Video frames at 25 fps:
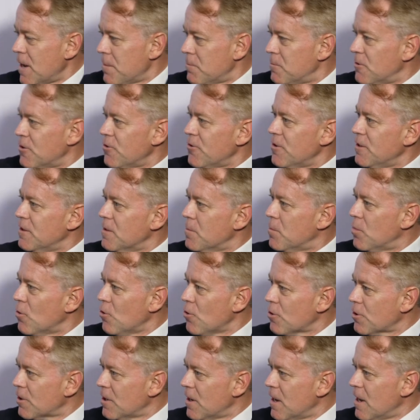chapter in the
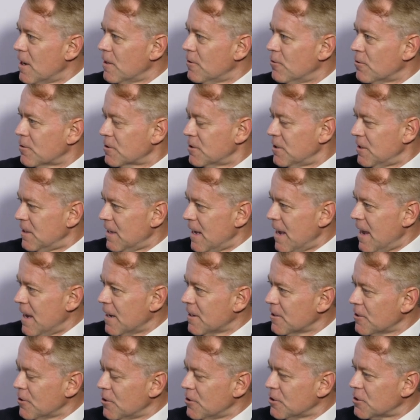book looks at the
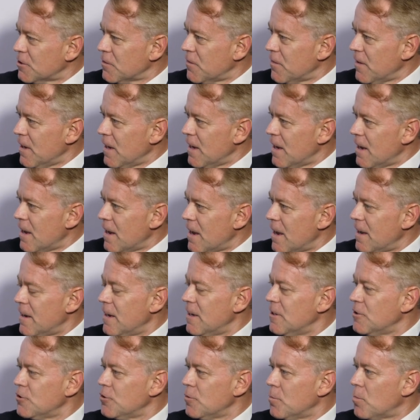Anglosphere,
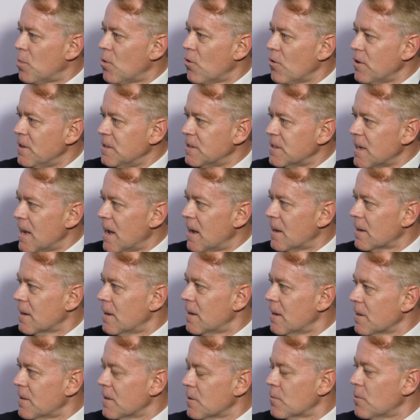and as you point out,
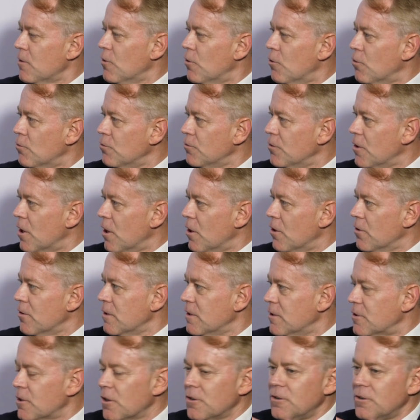and I think we all know, and